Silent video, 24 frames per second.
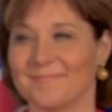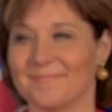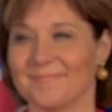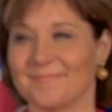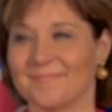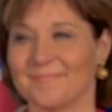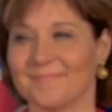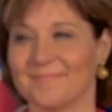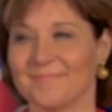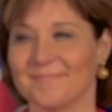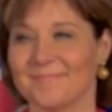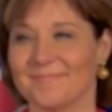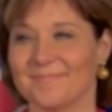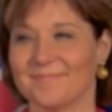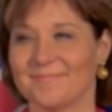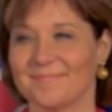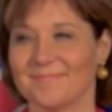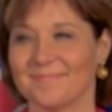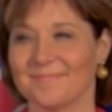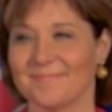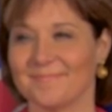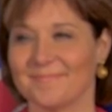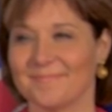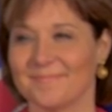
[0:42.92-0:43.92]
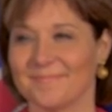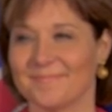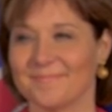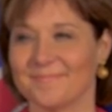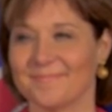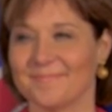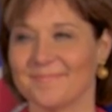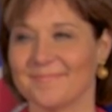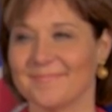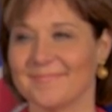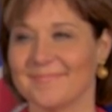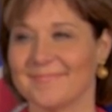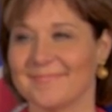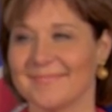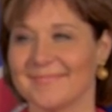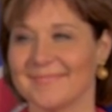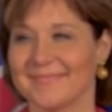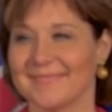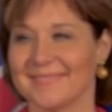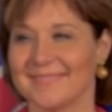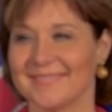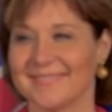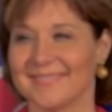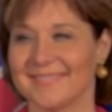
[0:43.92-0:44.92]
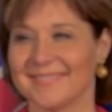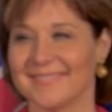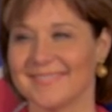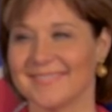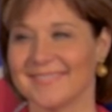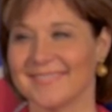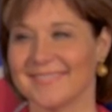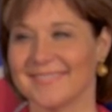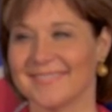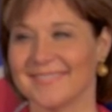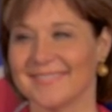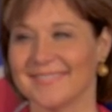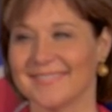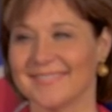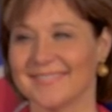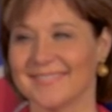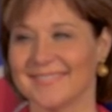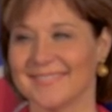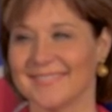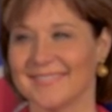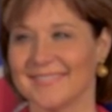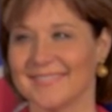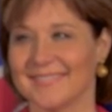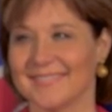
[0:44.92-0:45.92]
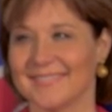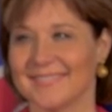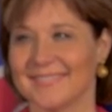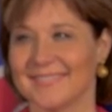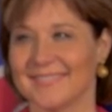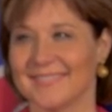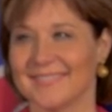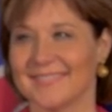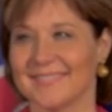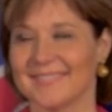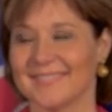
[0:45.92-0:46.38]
[no speech]